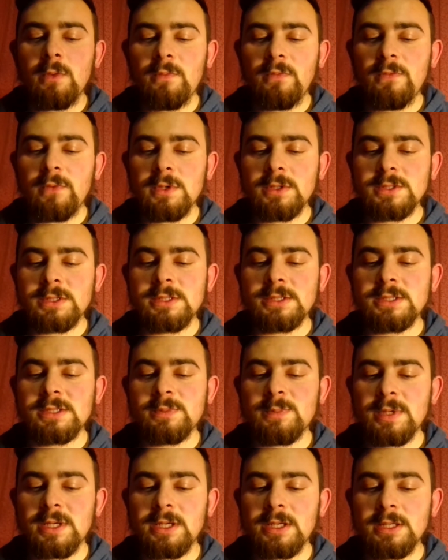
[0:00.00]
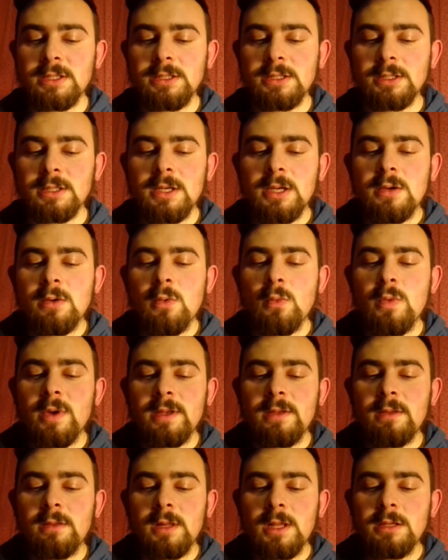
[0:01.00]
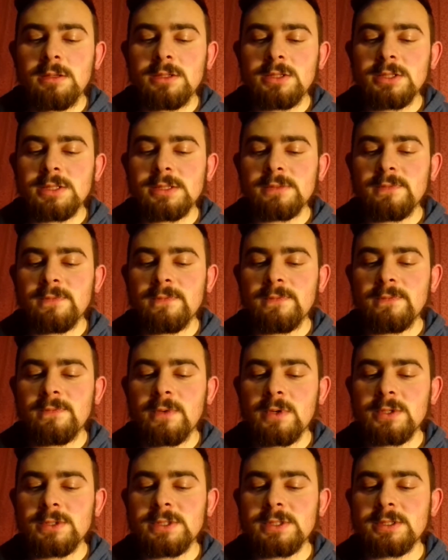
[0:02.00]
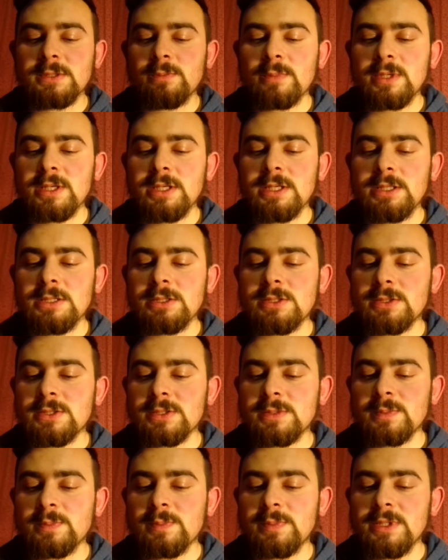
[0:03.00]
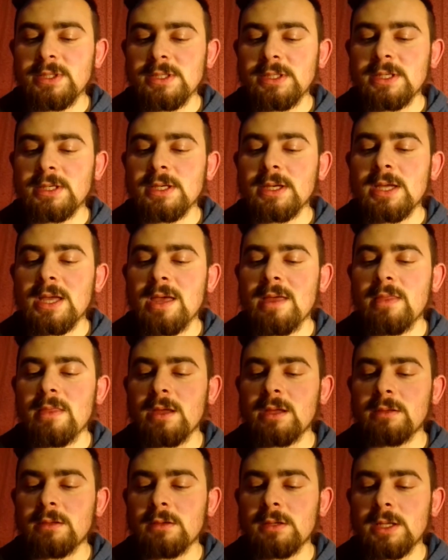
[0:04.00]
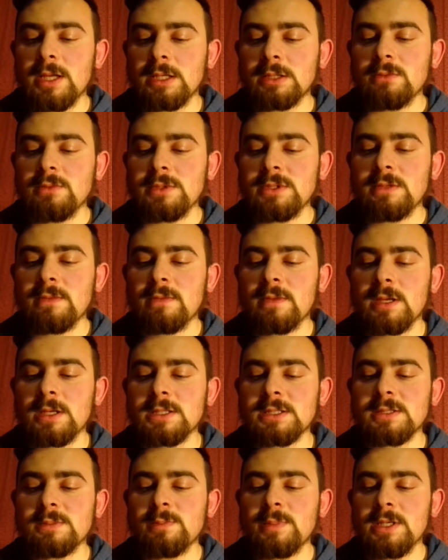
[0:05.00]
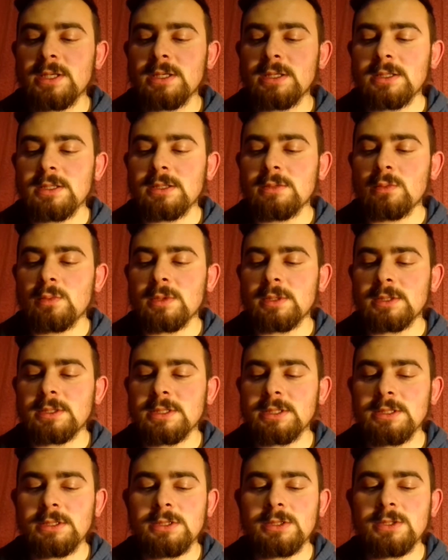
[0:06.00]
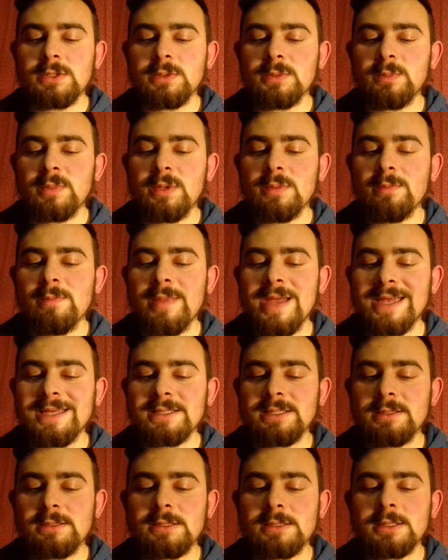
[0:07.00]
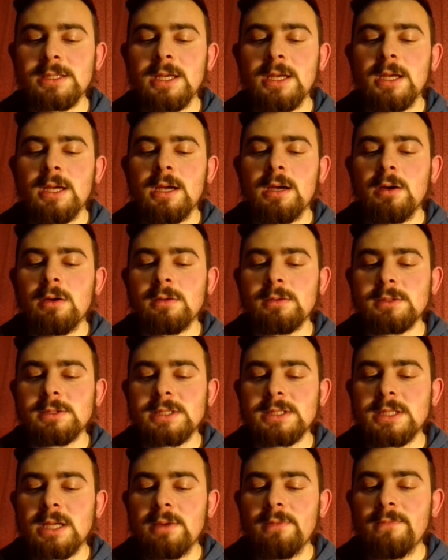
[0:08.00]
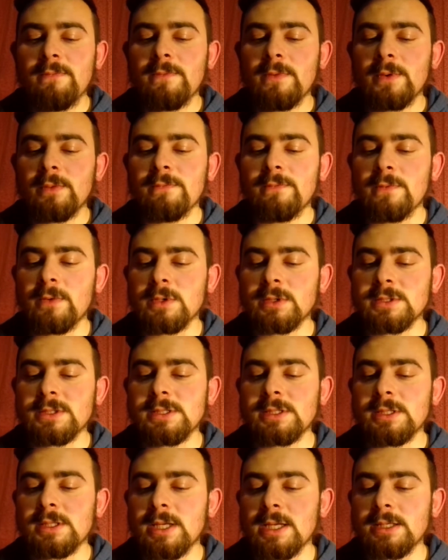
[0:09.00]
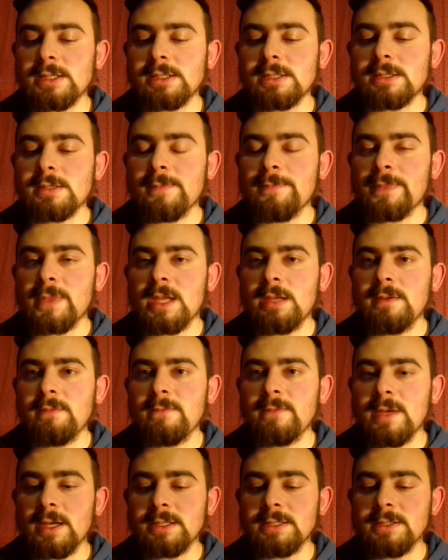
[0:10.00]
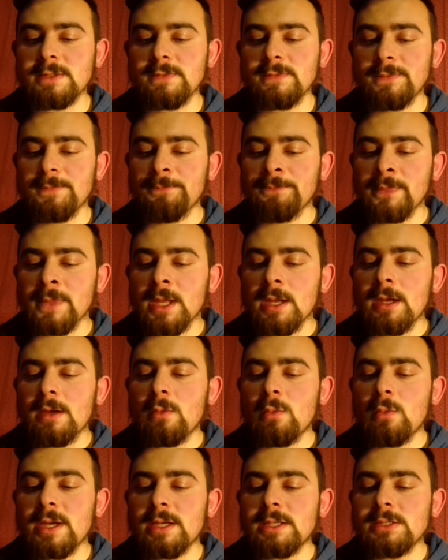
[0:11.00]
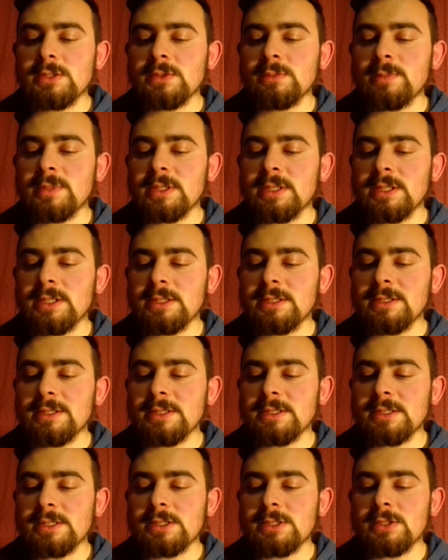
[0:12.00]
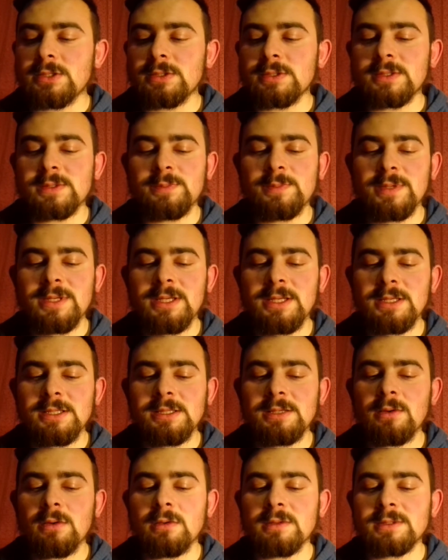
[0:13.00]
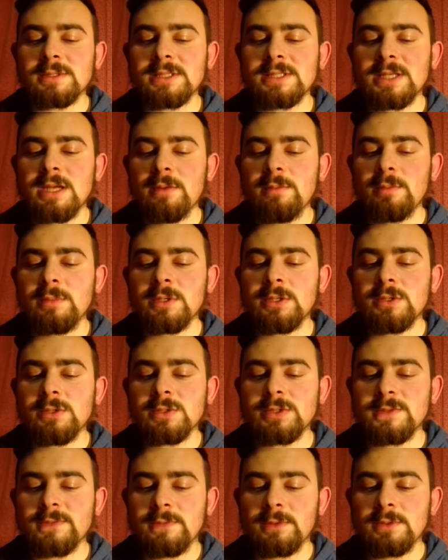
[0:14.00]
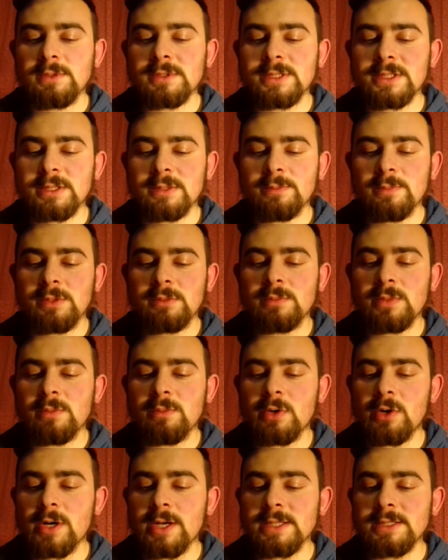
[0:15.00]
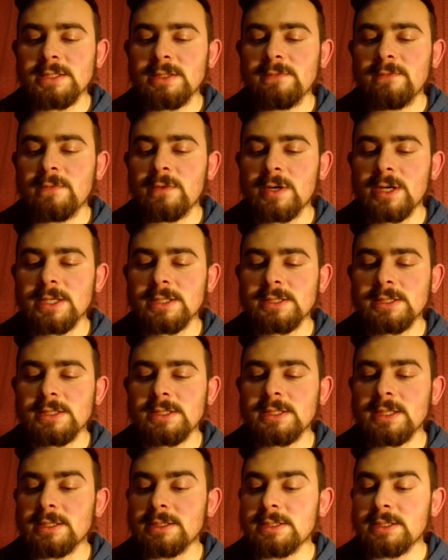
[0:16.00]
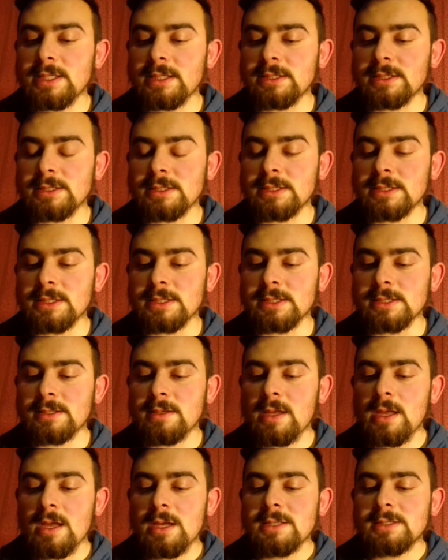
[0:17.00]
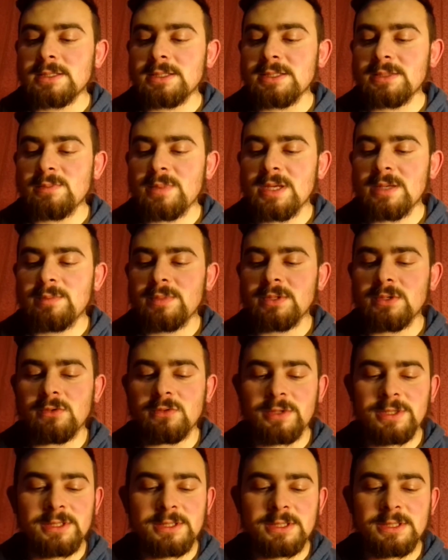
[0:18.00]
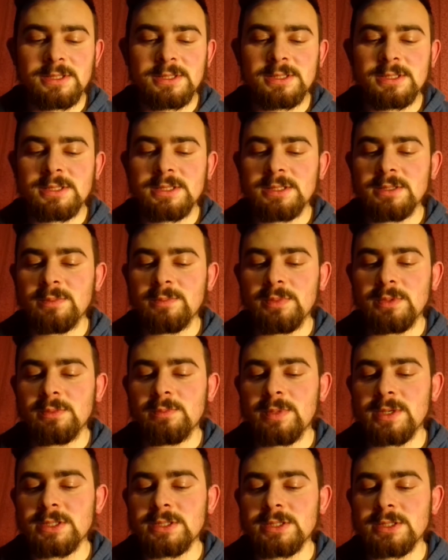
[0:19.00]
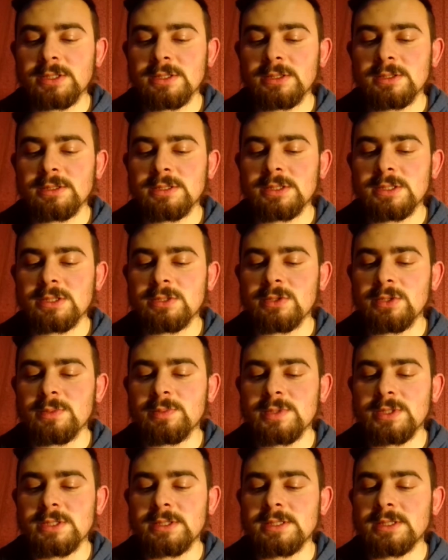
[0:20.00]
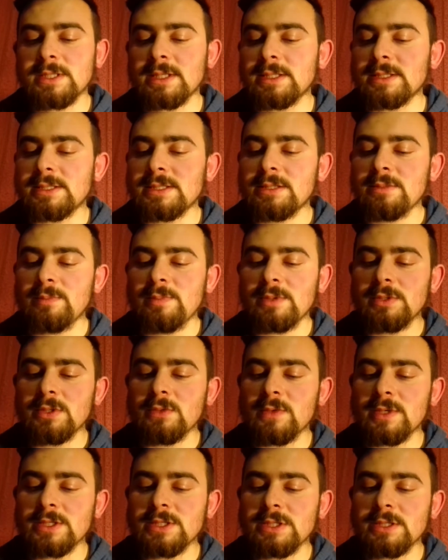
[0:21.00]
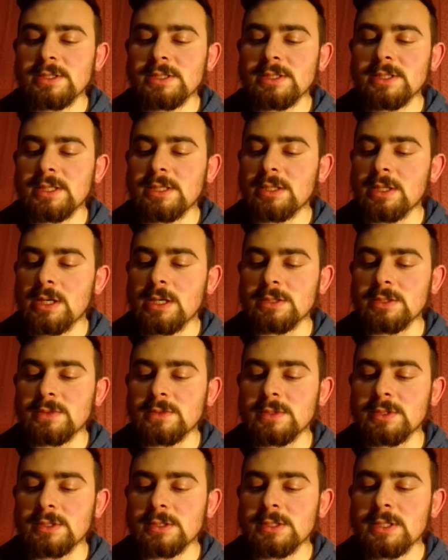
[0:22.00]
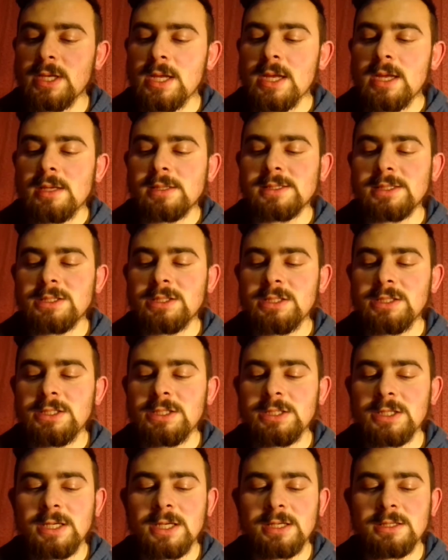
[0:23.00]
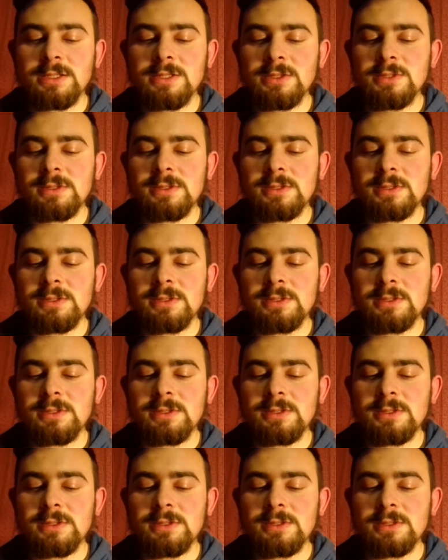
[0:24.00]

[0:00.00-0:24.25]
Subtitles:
Form-focused speaking: when learners first begin to speak another language, their speaking will need to be based on some form-focused learning. An effective way to begin is to speaking on some useful, simple, memorized phrases and sentences. This may be greetings, simple personal descriptions, and simple questions and answers. The teacher